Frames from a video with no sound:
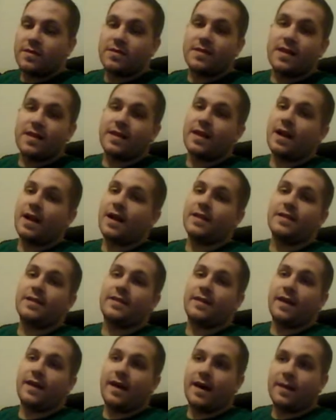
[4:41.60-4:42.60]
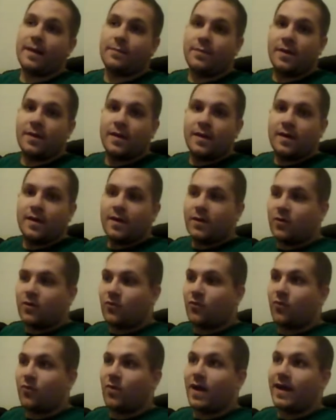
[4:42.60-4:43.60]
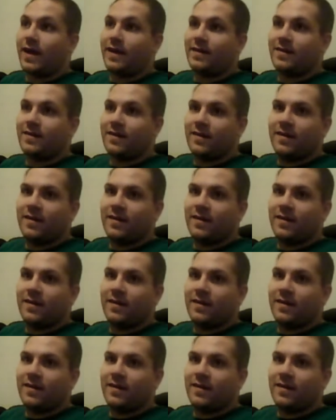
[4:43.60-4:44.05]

Zenyatta, great.